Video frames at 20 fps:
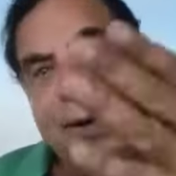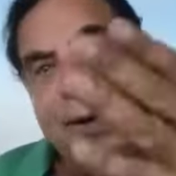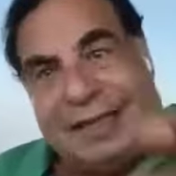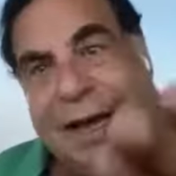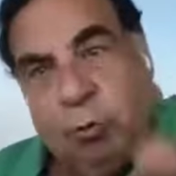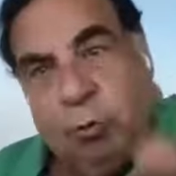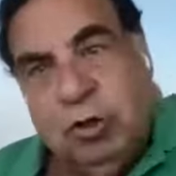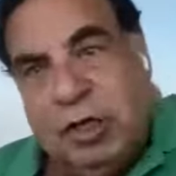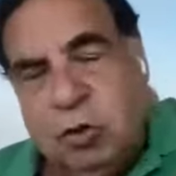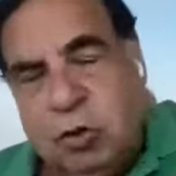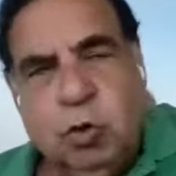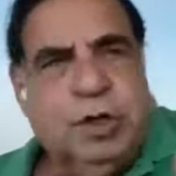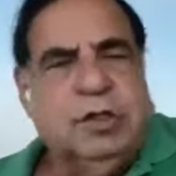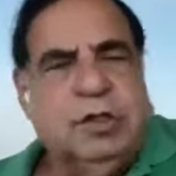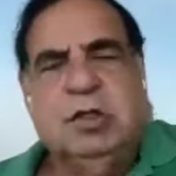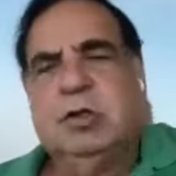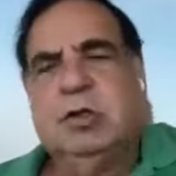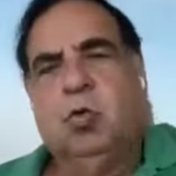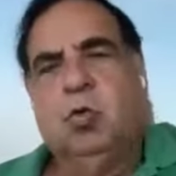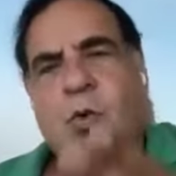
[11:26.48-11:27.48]
But how they do
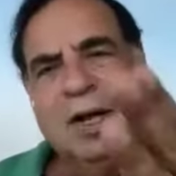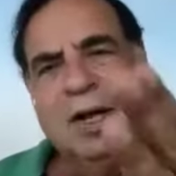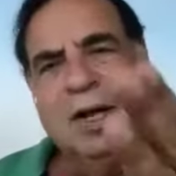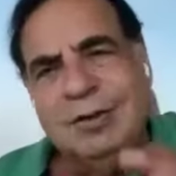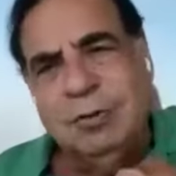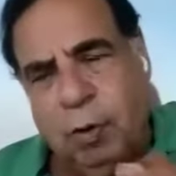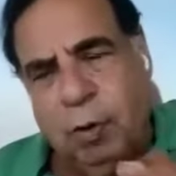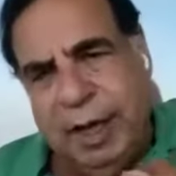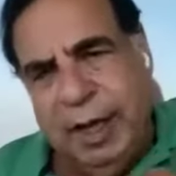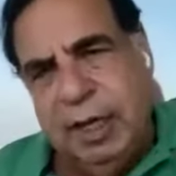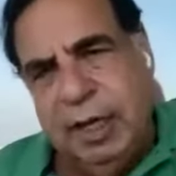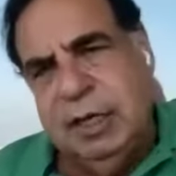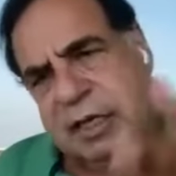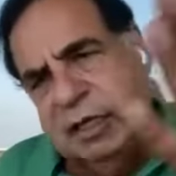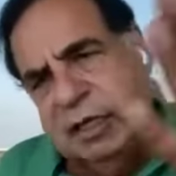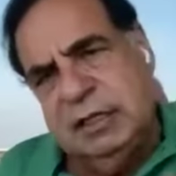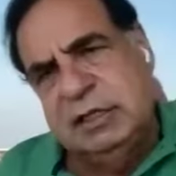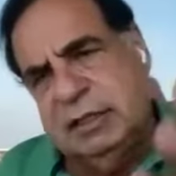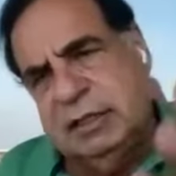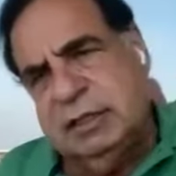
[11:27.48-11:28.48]
it? One way
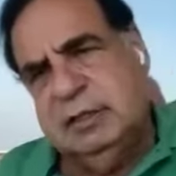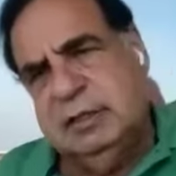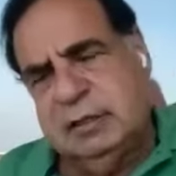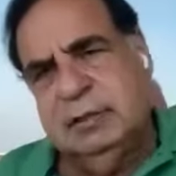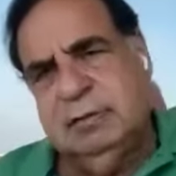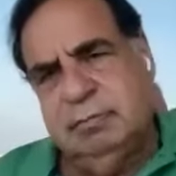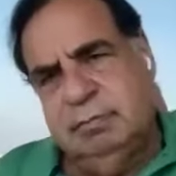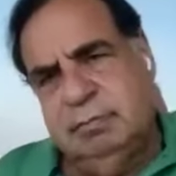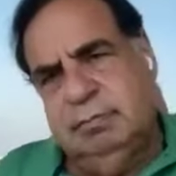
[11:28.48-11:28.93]
is